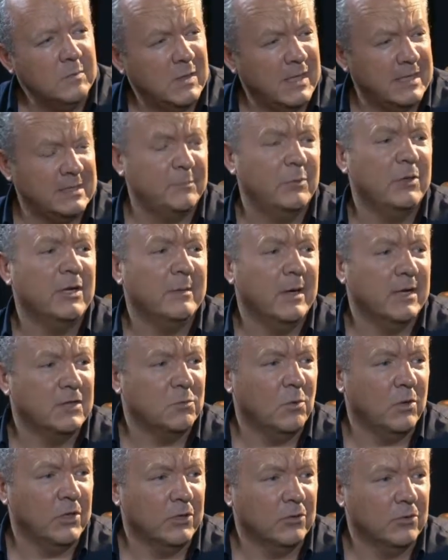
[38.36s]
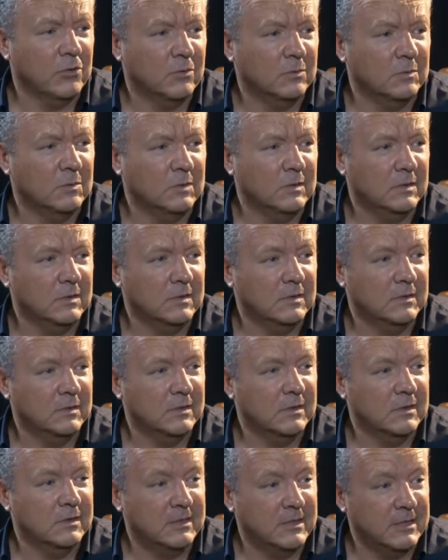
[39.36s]
That's pretty much what
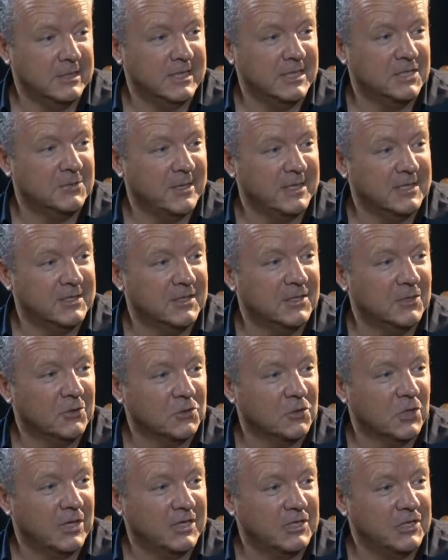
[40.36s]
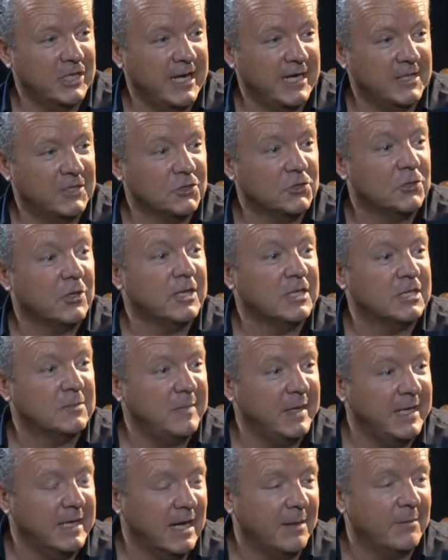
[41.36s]
the situation that you're trying to change. You're trying to
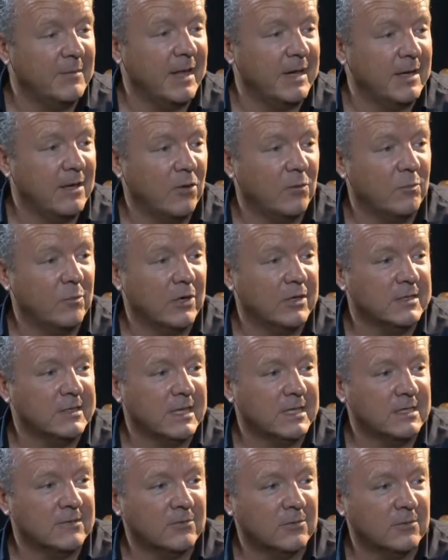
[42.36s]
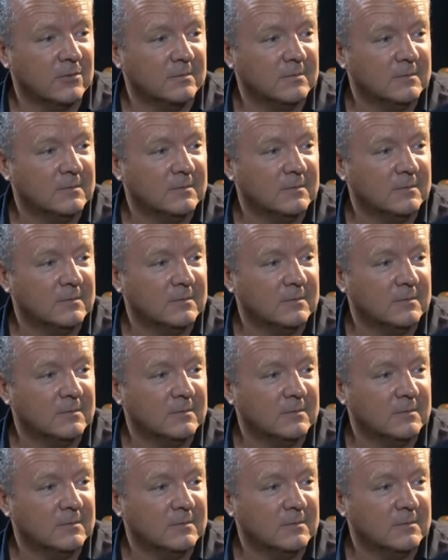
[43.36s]
speed up that whole process for